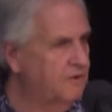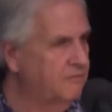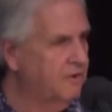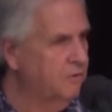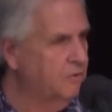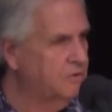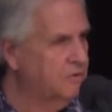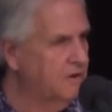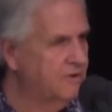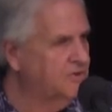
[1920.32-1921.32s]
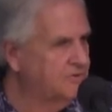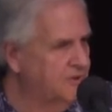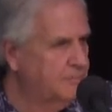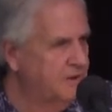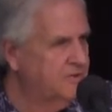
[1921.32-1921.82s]
of the Lord. It's as
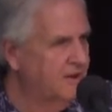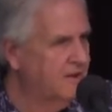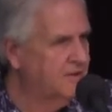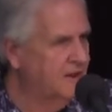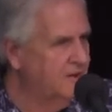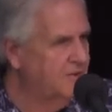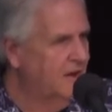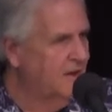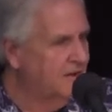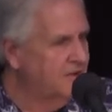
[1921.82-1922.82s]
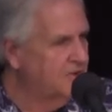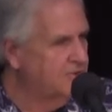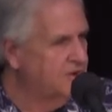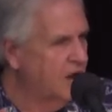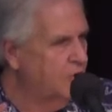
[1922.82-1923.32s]
simple as that. And
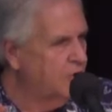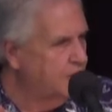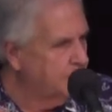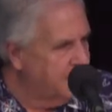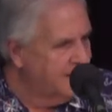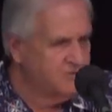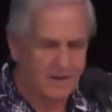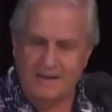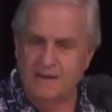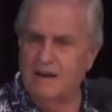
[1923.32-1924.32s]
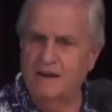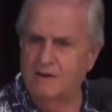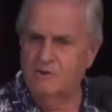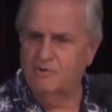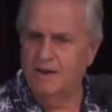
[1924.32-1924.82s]
there's no complexity in that
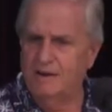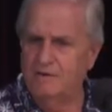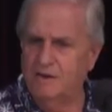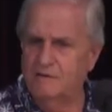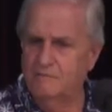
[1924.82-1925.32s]
understanding.